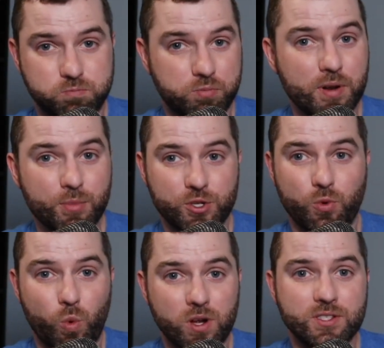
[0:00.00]
pretty much a
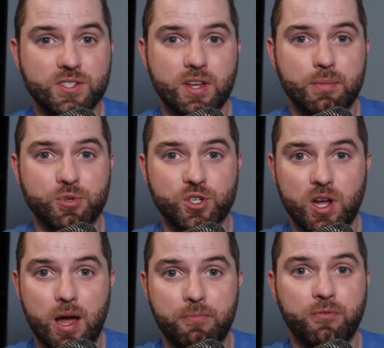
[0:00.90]
one-stop
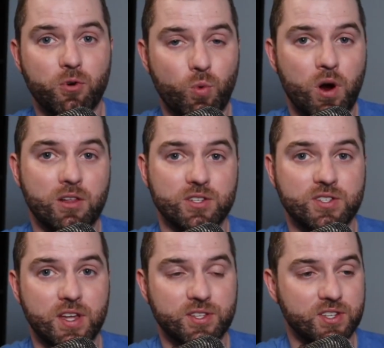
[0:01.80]
shop for a
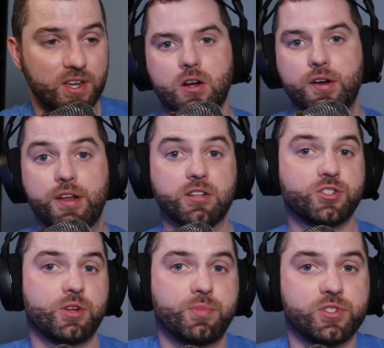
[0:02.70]
wireless headset. All right, now let's
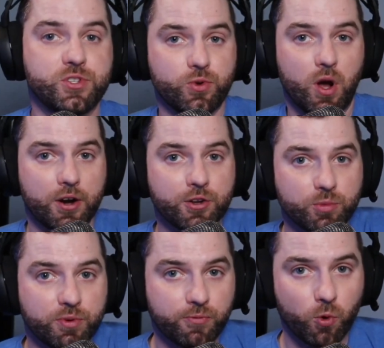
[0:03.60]
jump into audio
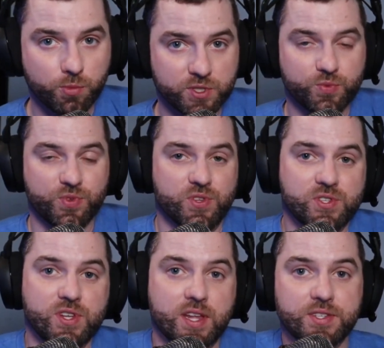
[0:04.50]
performance with
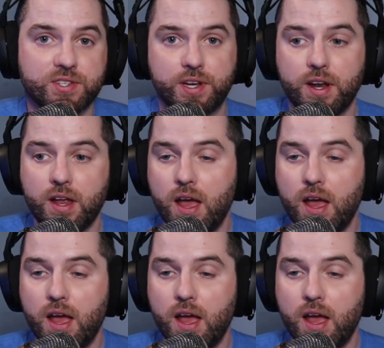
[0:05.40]
this headset.